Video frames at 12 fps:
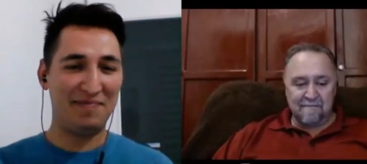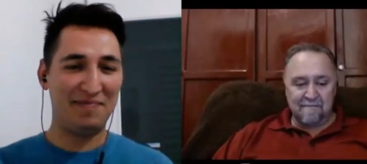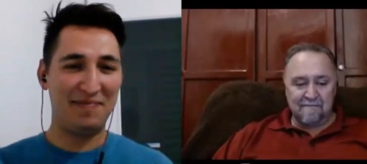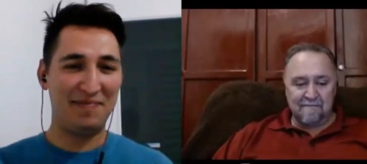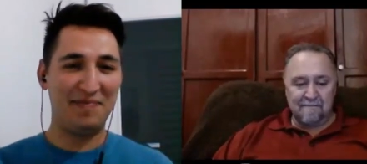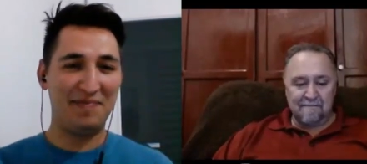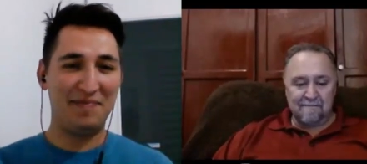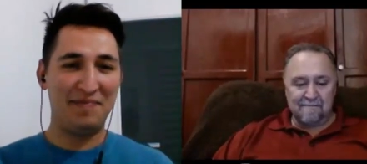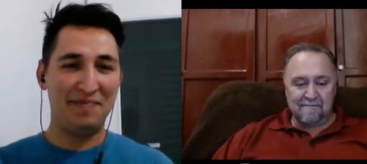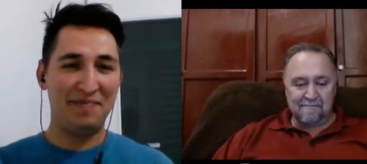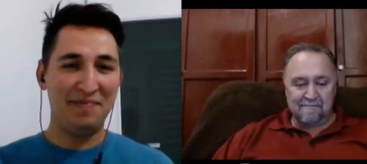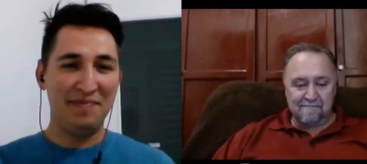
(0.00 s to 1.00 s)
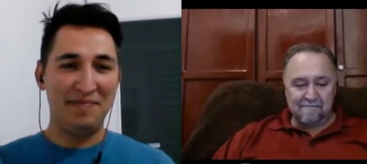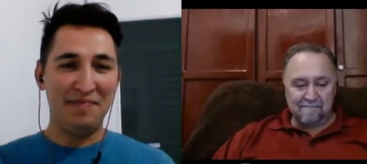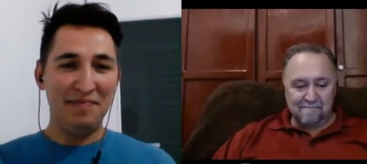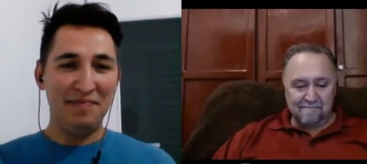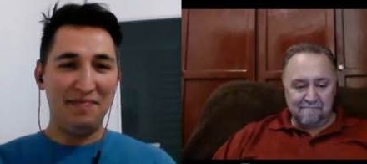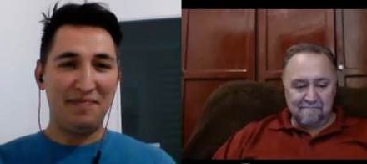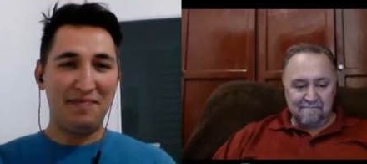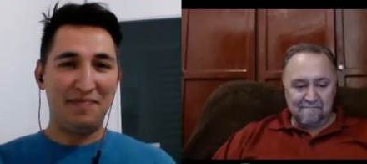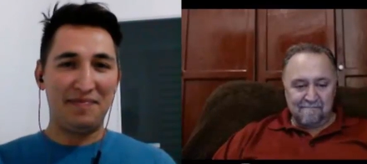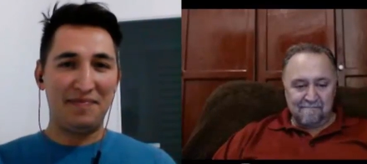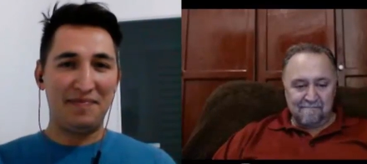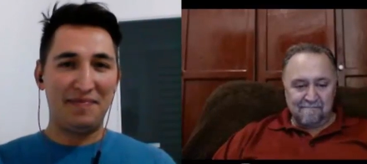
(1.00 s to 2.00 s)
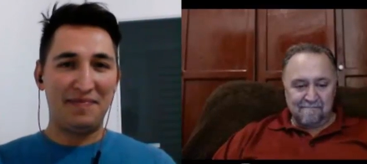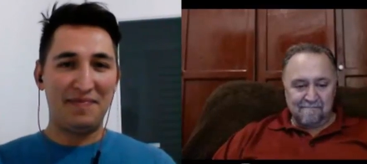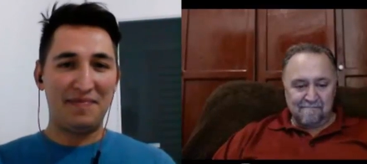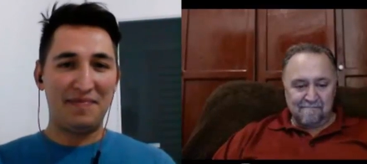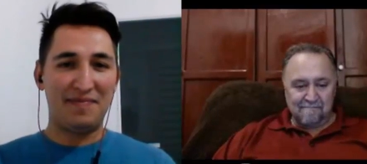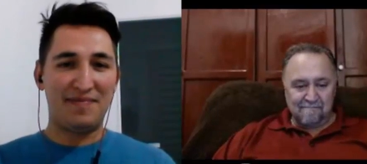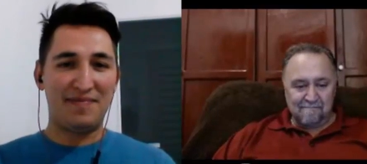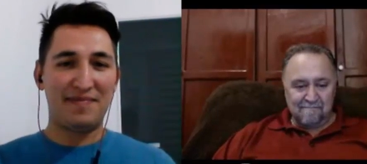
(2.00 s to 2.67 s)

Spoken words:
Nobody speaks.